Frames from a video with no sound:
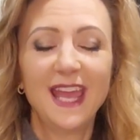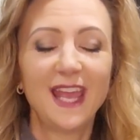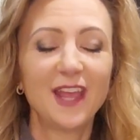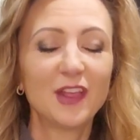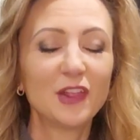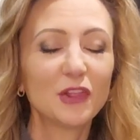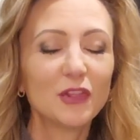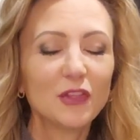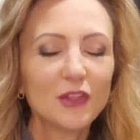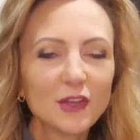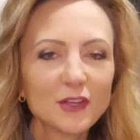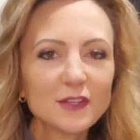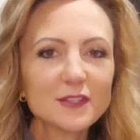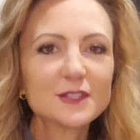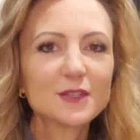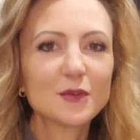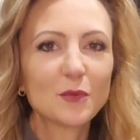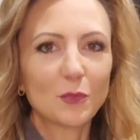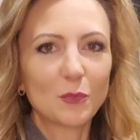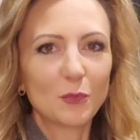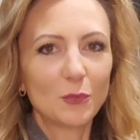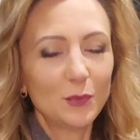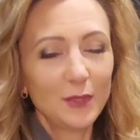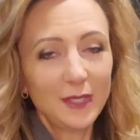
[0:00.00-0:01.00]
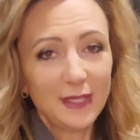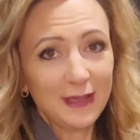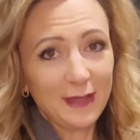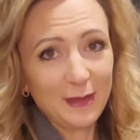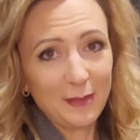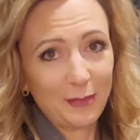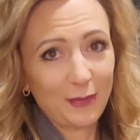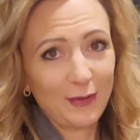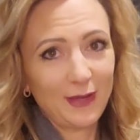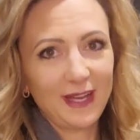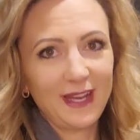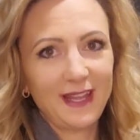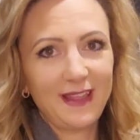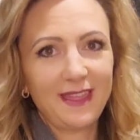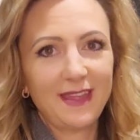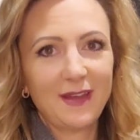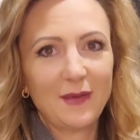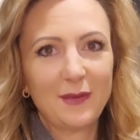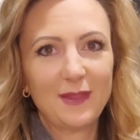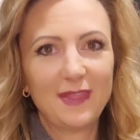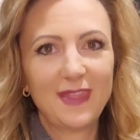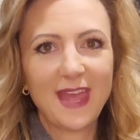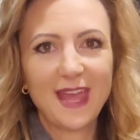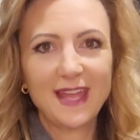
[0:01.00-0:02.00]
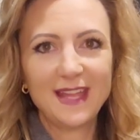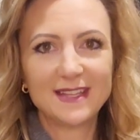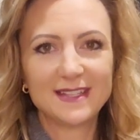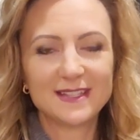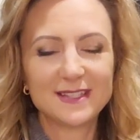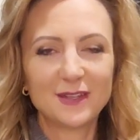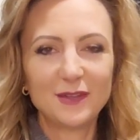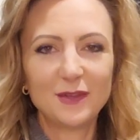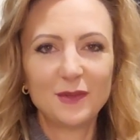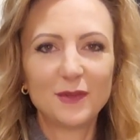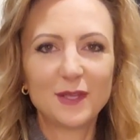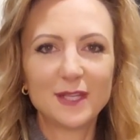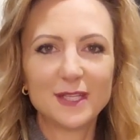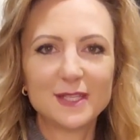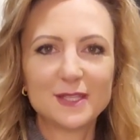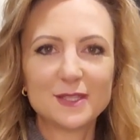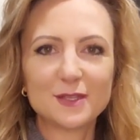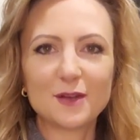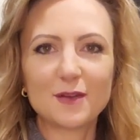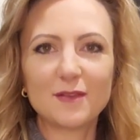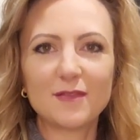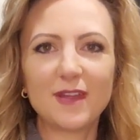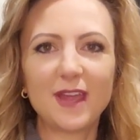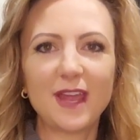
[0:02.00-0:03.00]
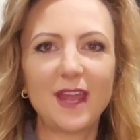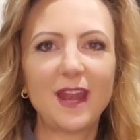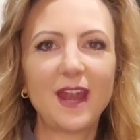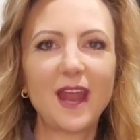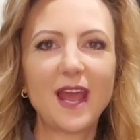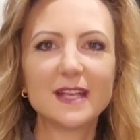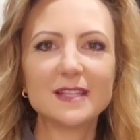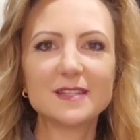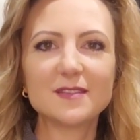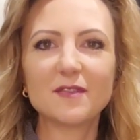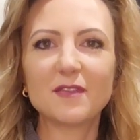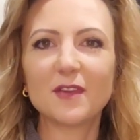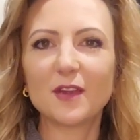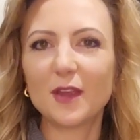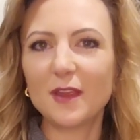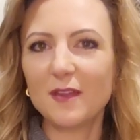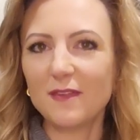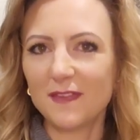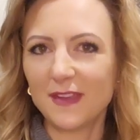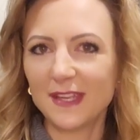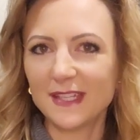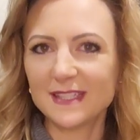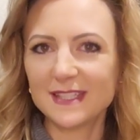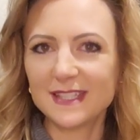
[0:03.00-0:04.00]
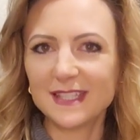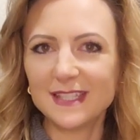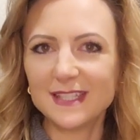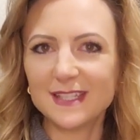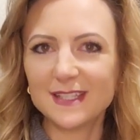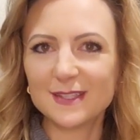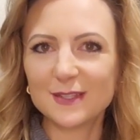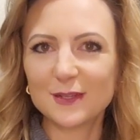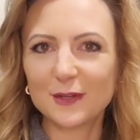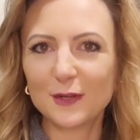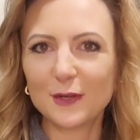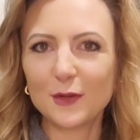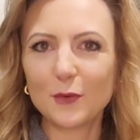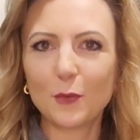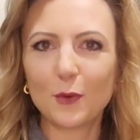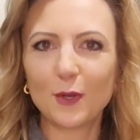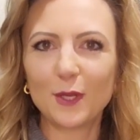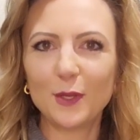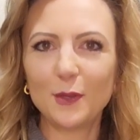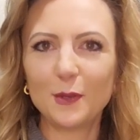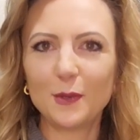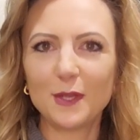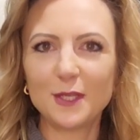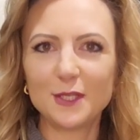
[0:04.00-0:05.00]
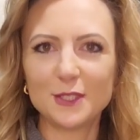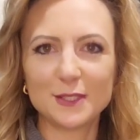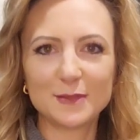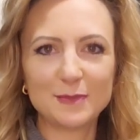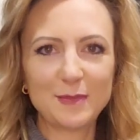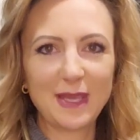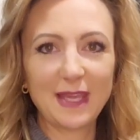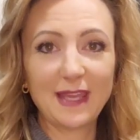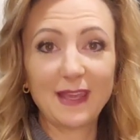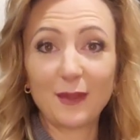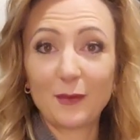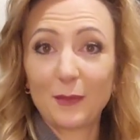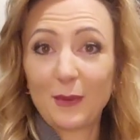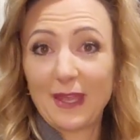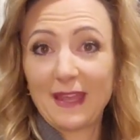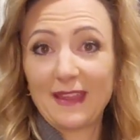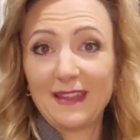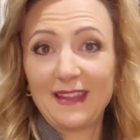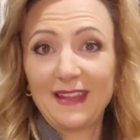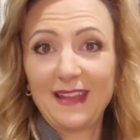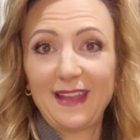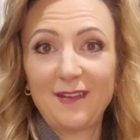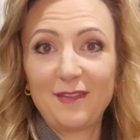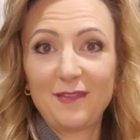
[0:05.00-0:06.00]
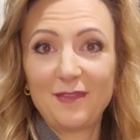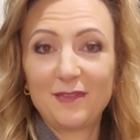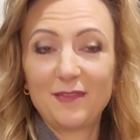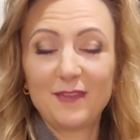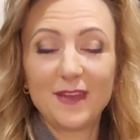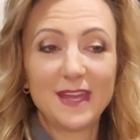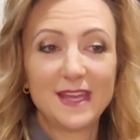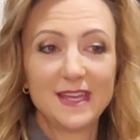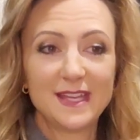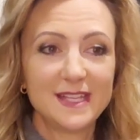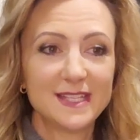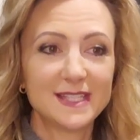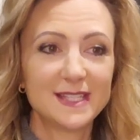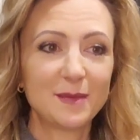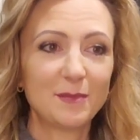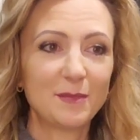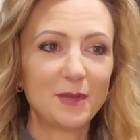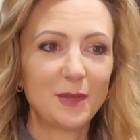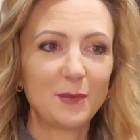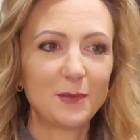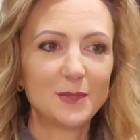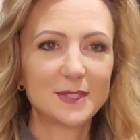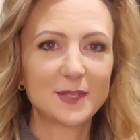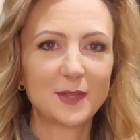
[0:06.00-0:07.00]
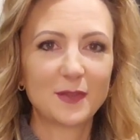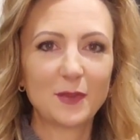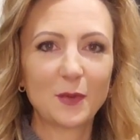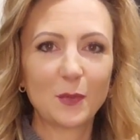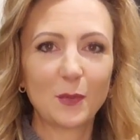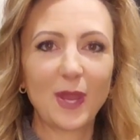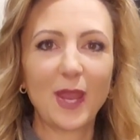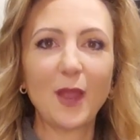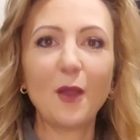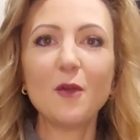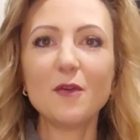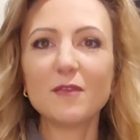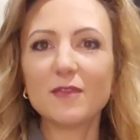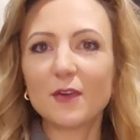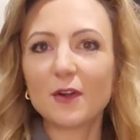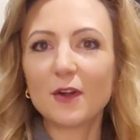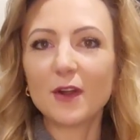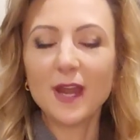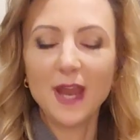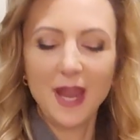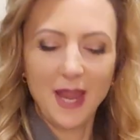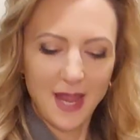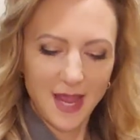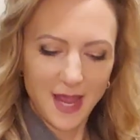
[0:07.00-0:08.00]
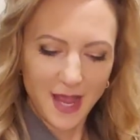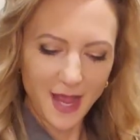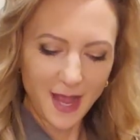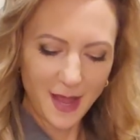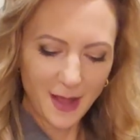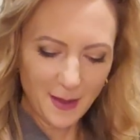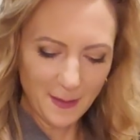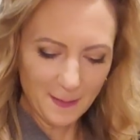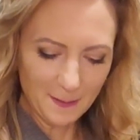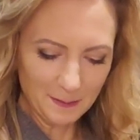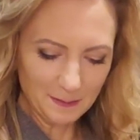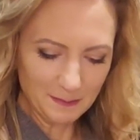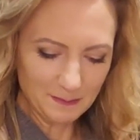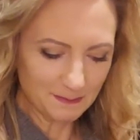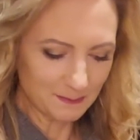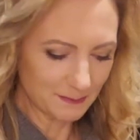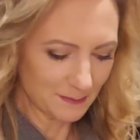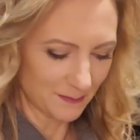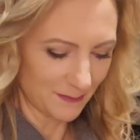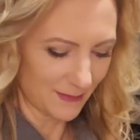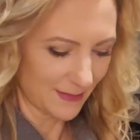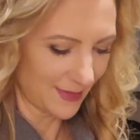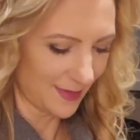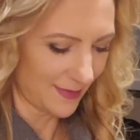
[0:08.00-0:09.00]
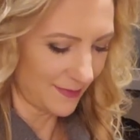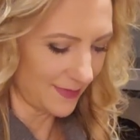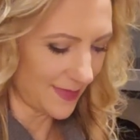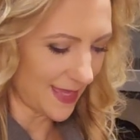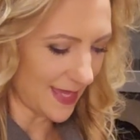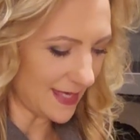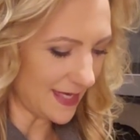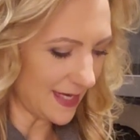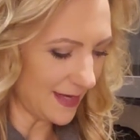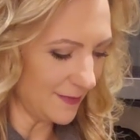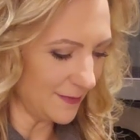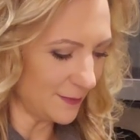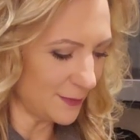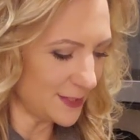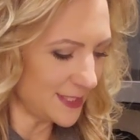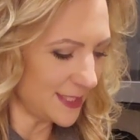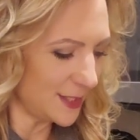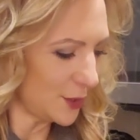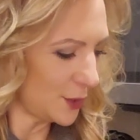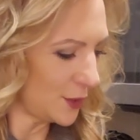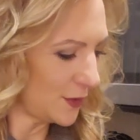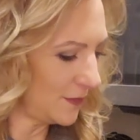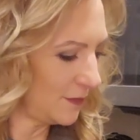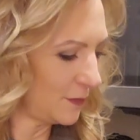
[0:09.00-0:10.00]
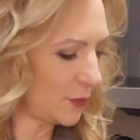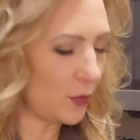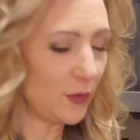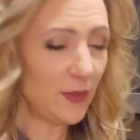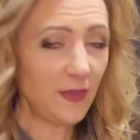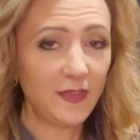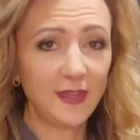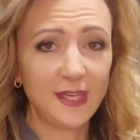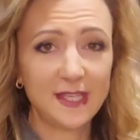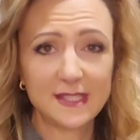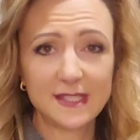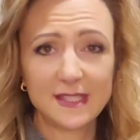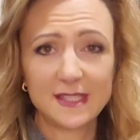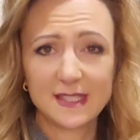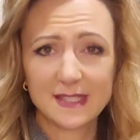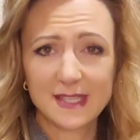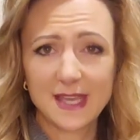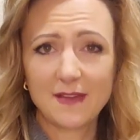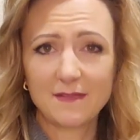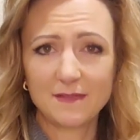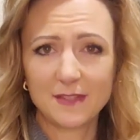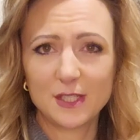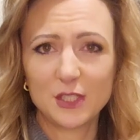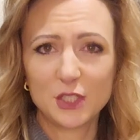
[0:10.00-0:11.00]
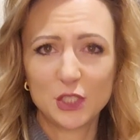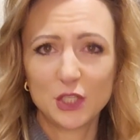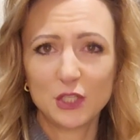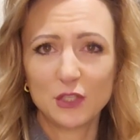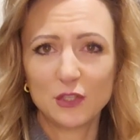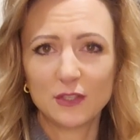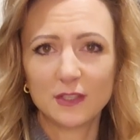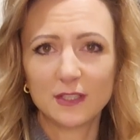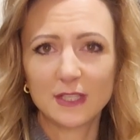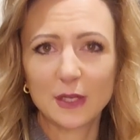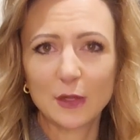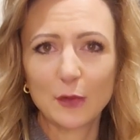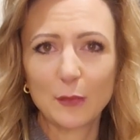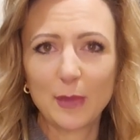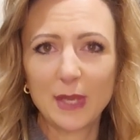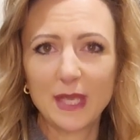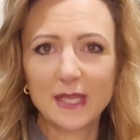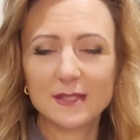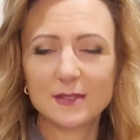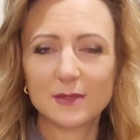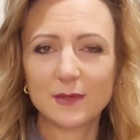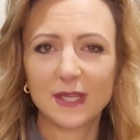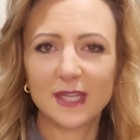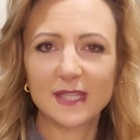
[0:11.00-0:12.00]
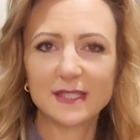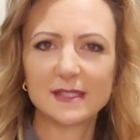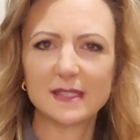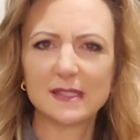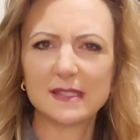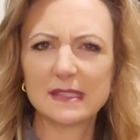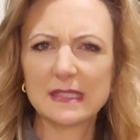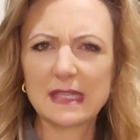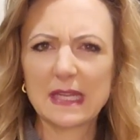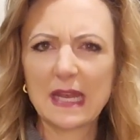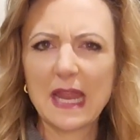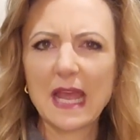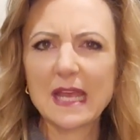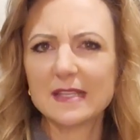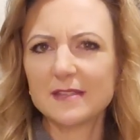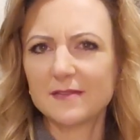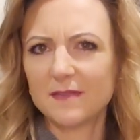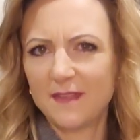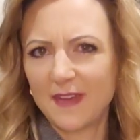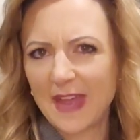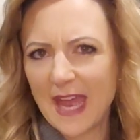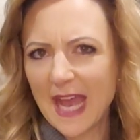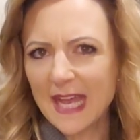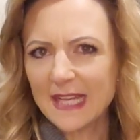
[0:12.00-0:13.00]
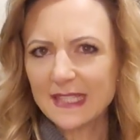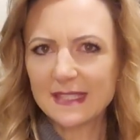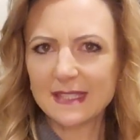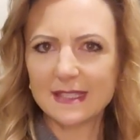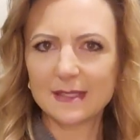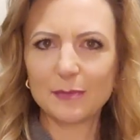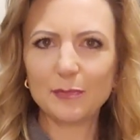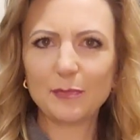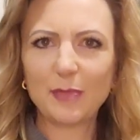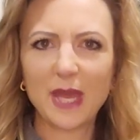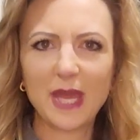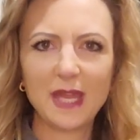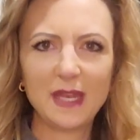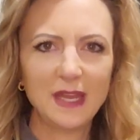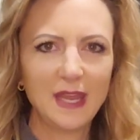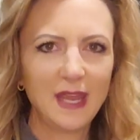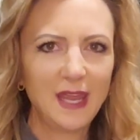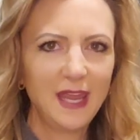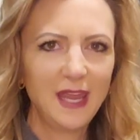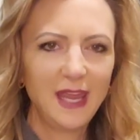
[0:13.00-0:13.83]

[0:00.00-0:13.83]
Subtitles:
It looks really pretty though in the end, so you could serve it as a very fancy dessert, or you could just make it quickly if somebody was on their way over that night for dinner. The only thing is it does have to chill a little bit, so I guess it's not as fast, but